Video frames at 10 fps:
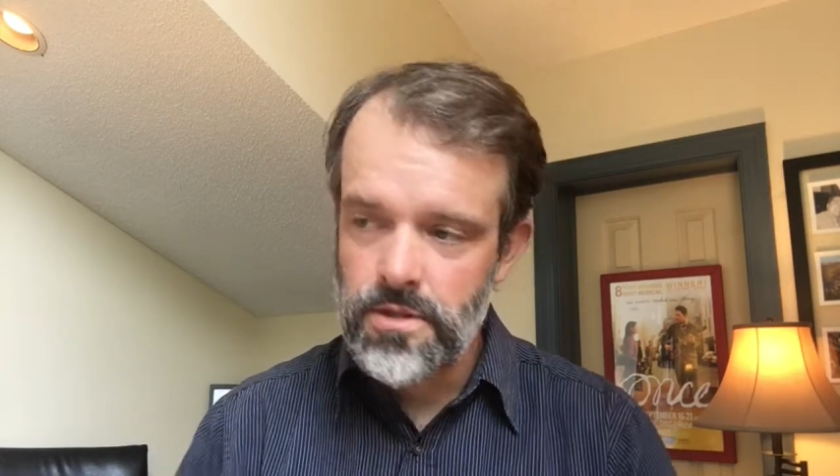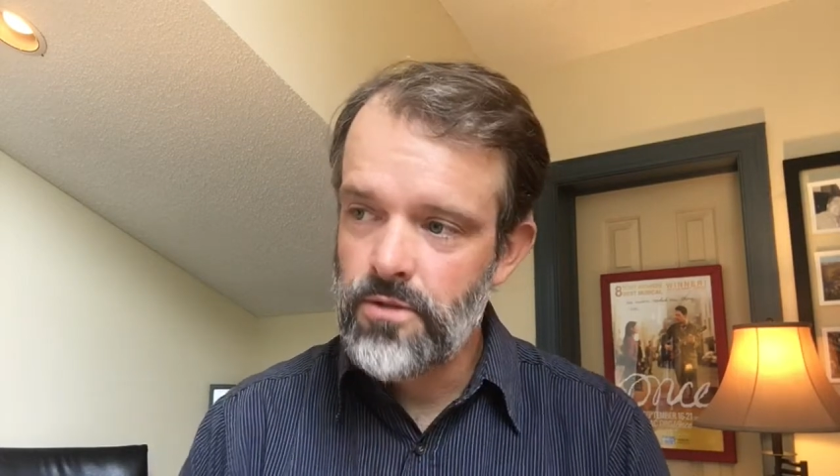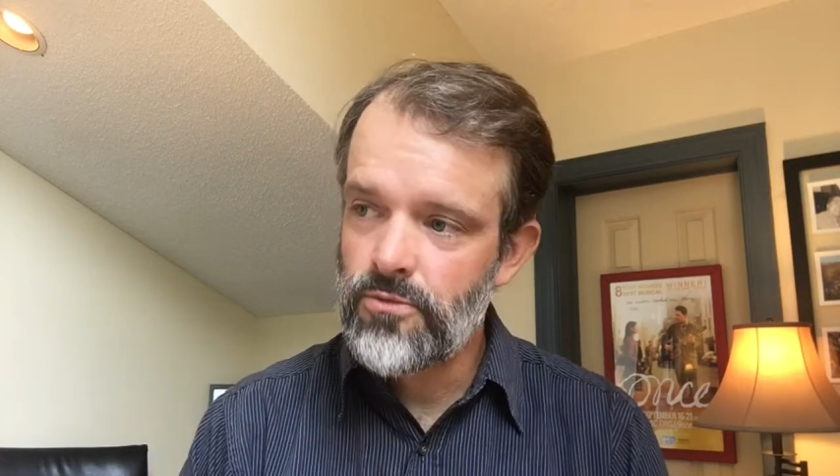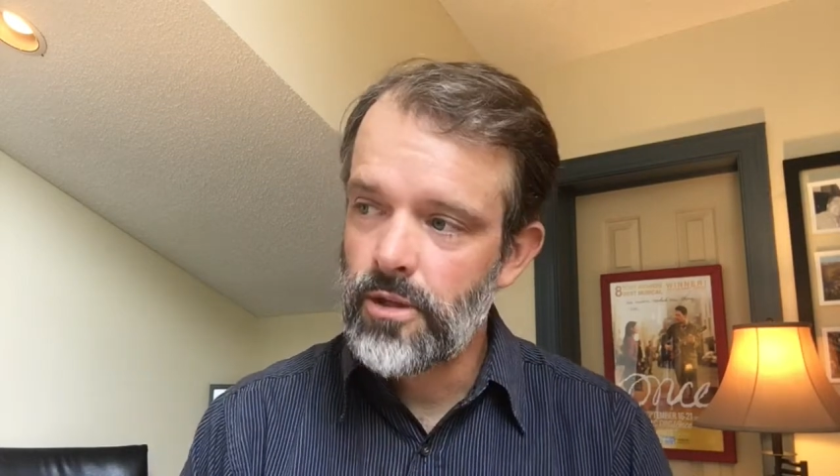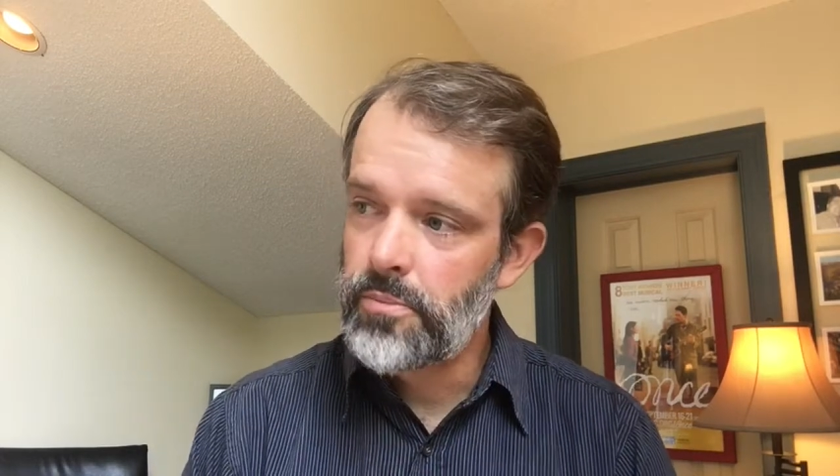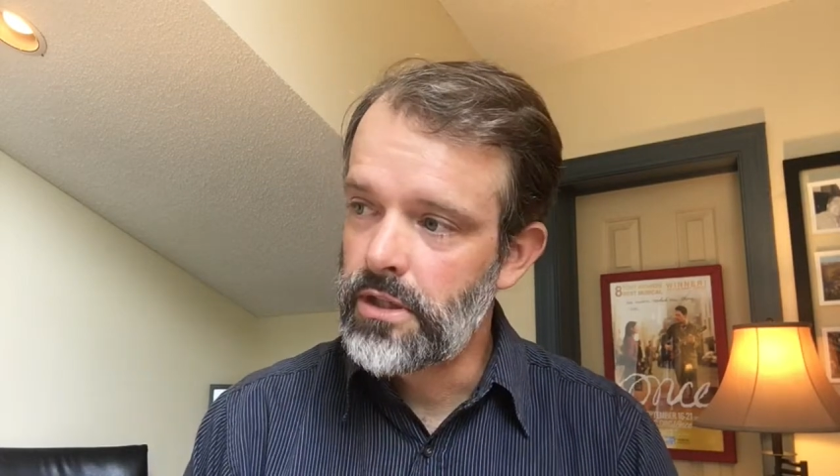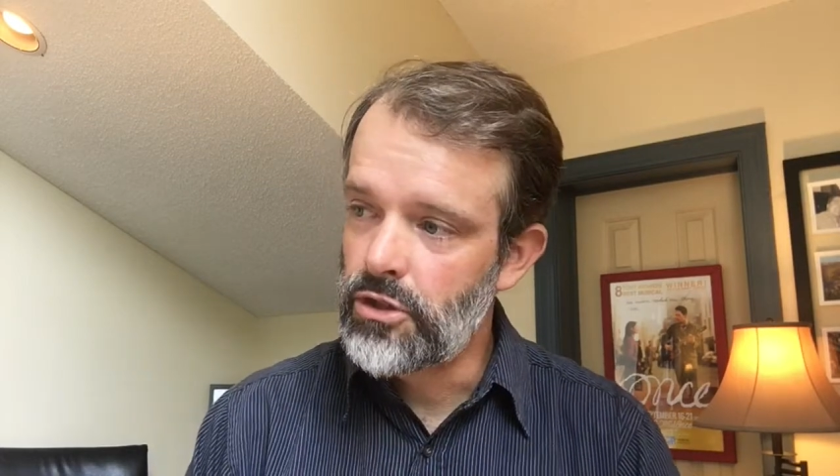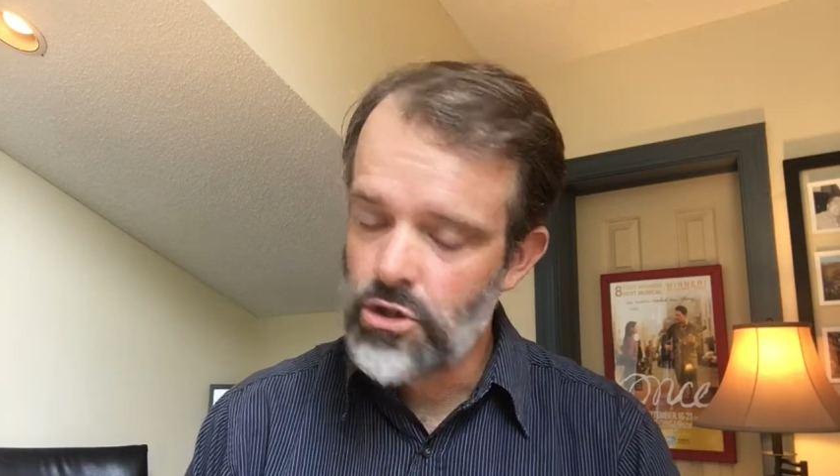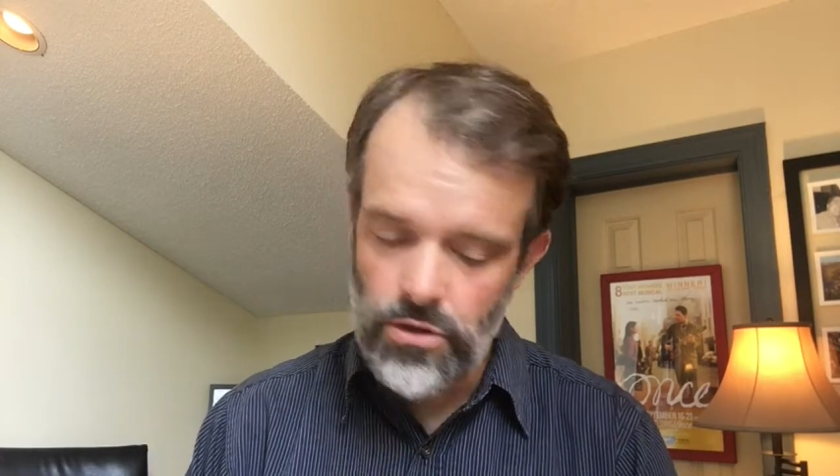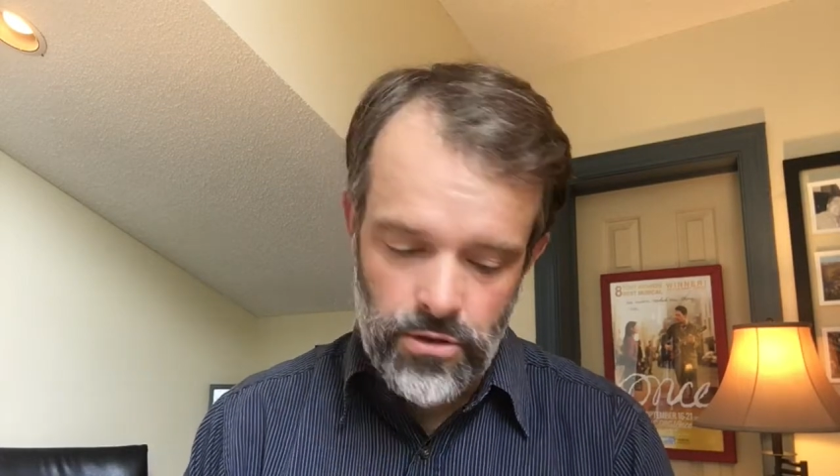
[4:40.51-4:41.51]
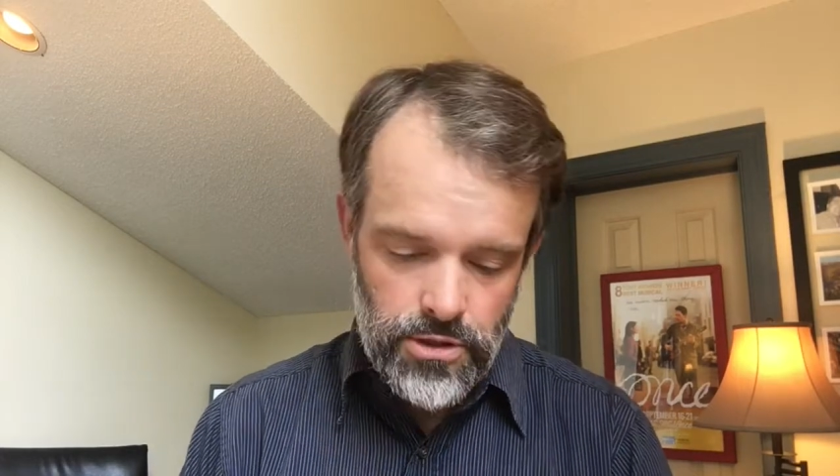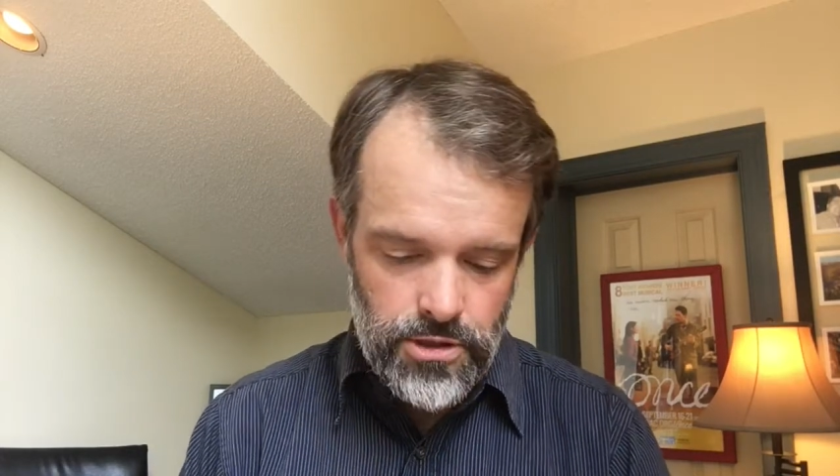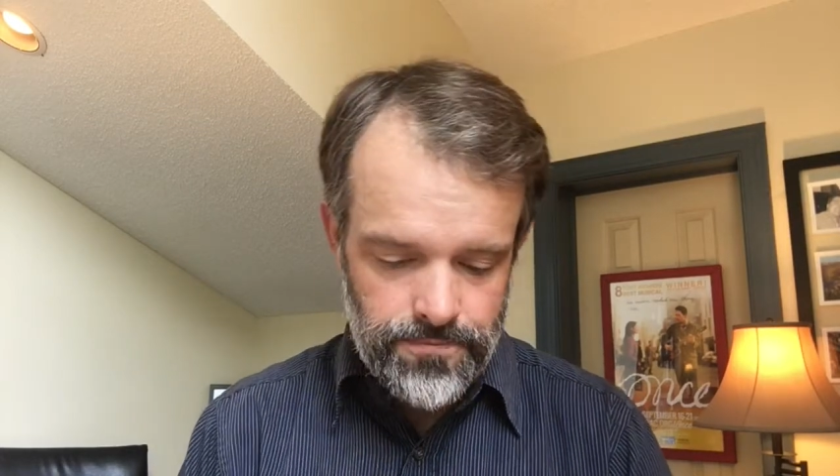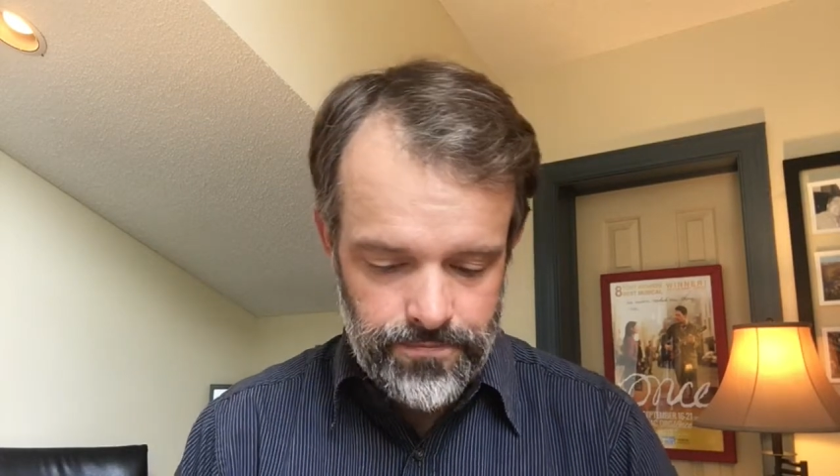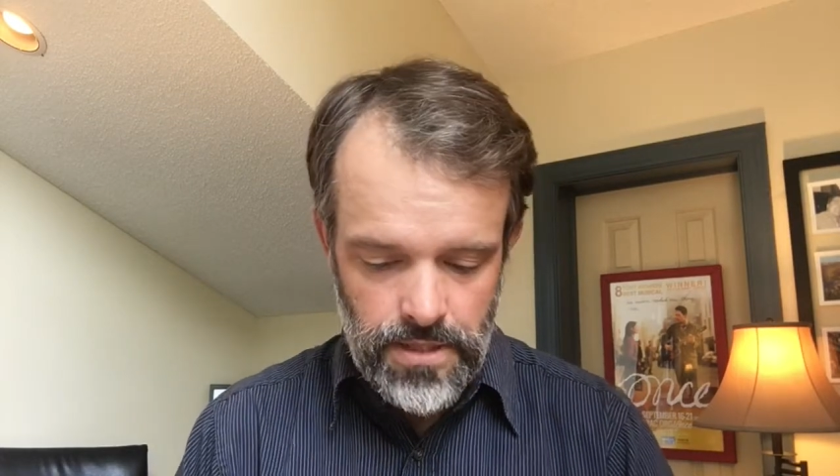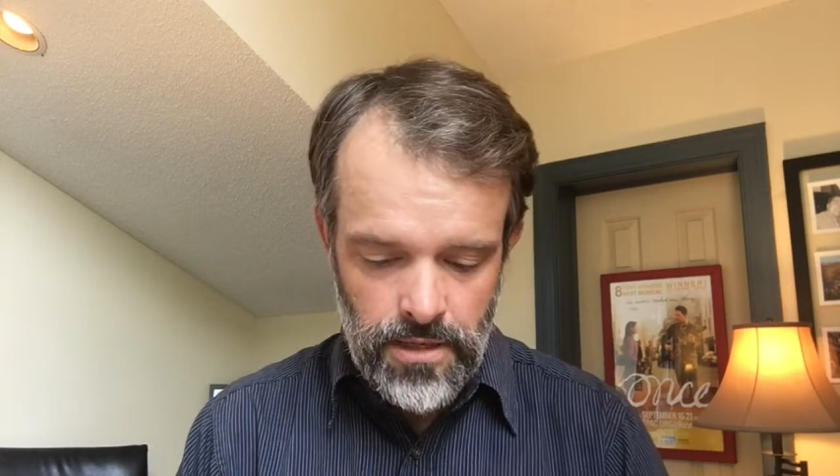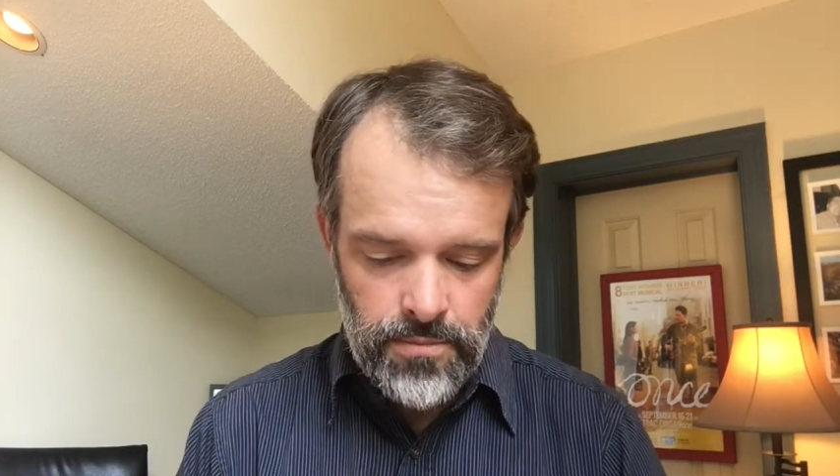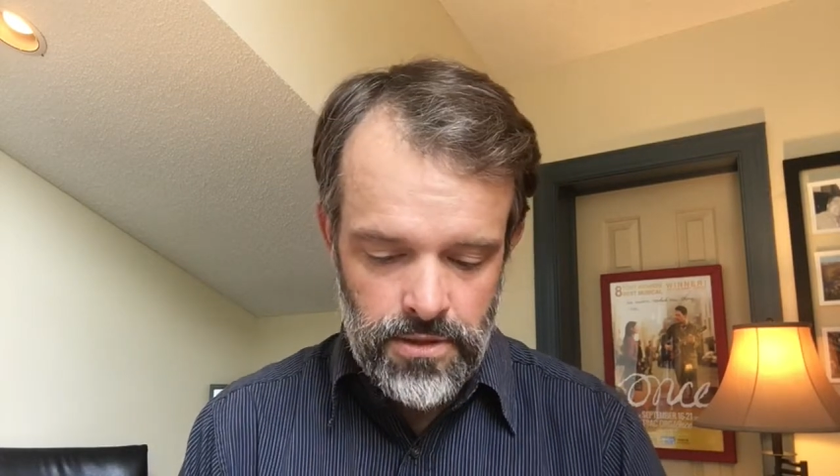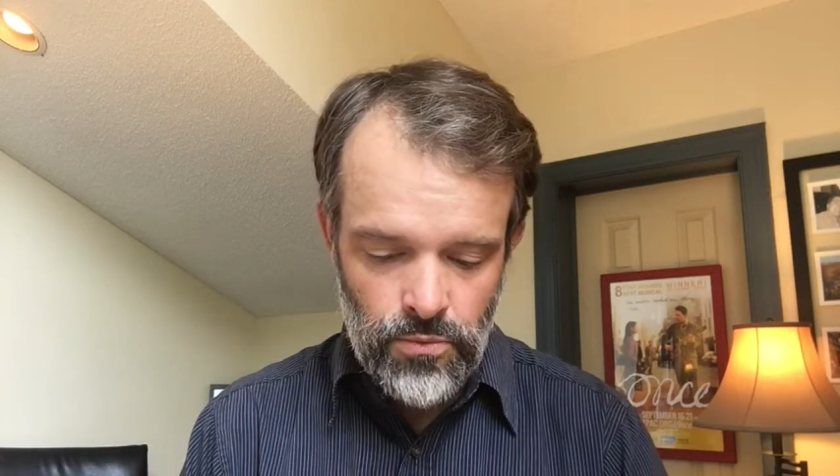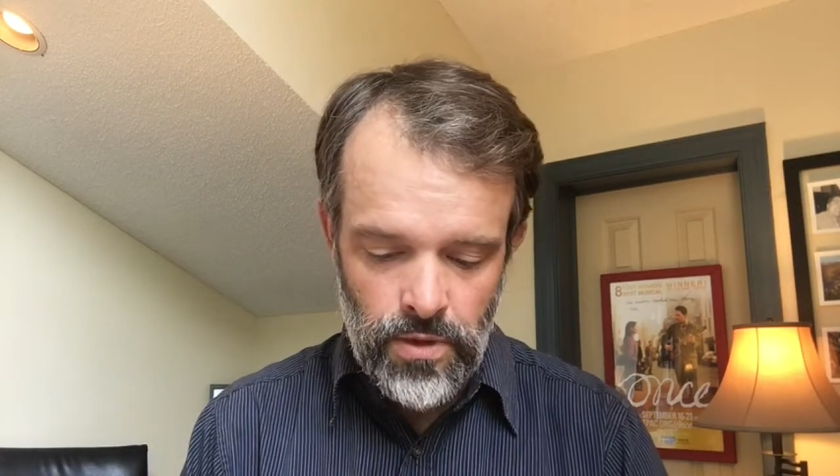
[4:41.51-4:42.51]
the Philippian church
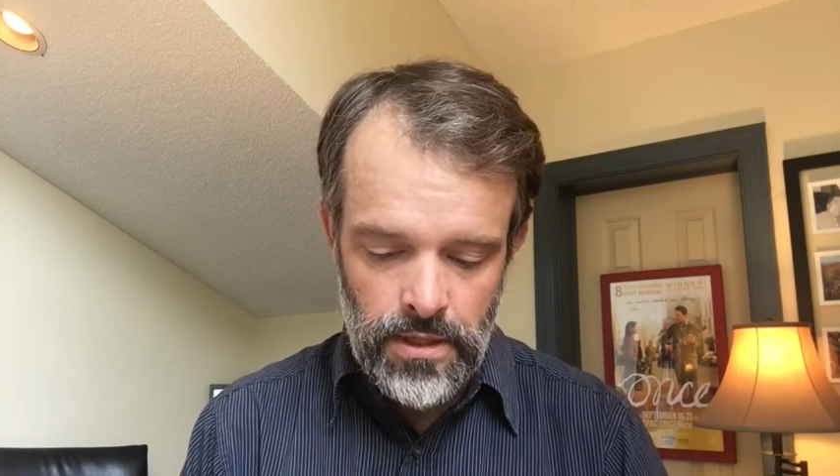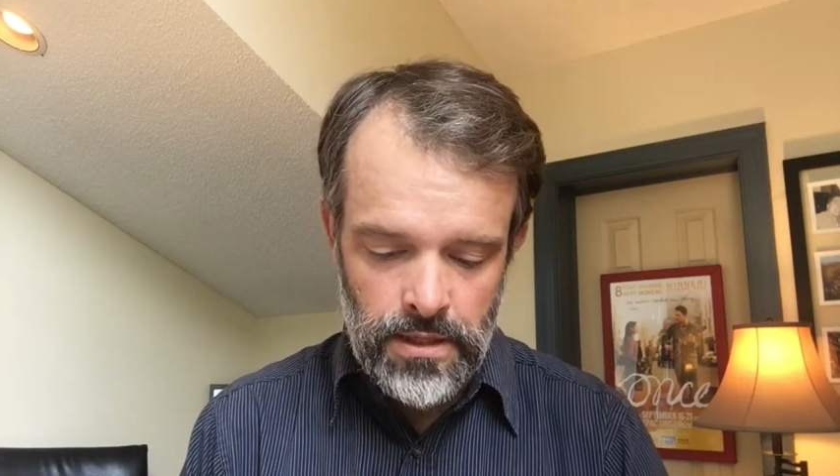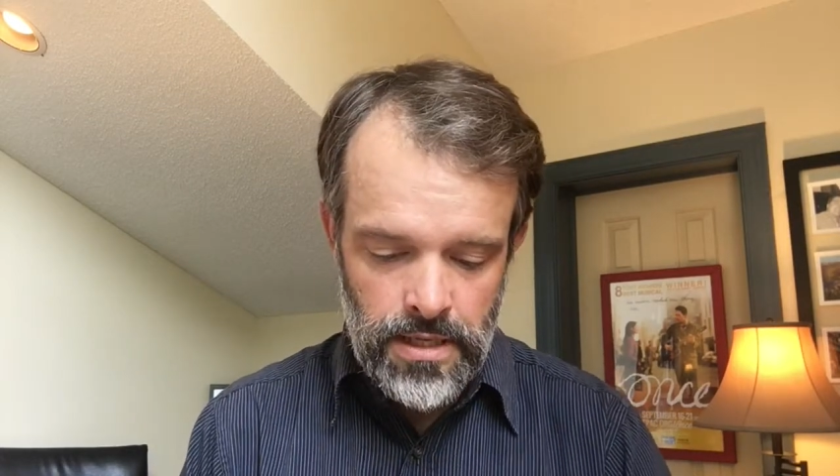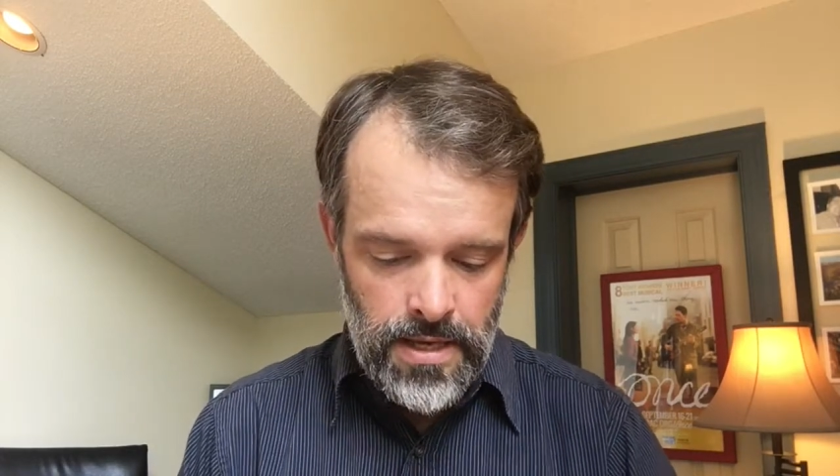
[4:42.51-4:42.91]
is one